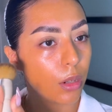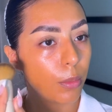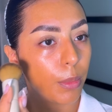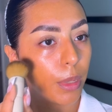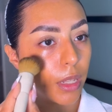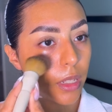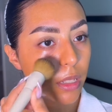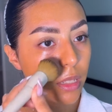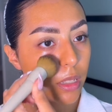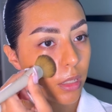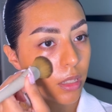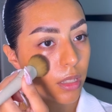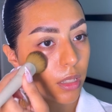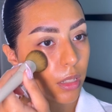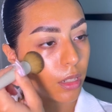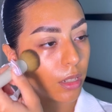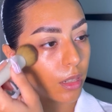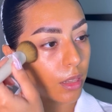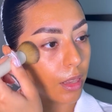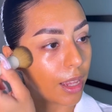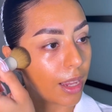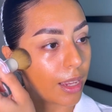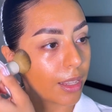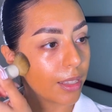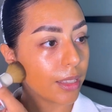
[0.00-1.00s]
bit
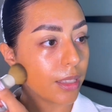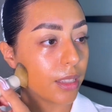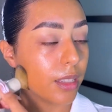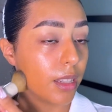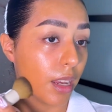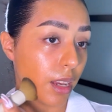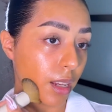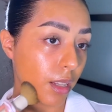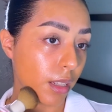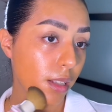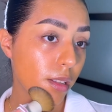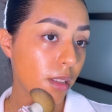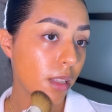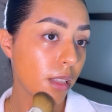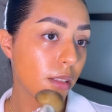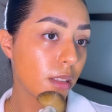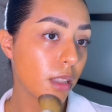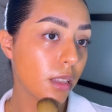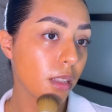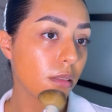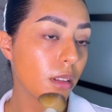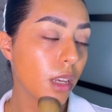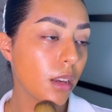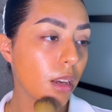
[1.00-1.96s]
less dense.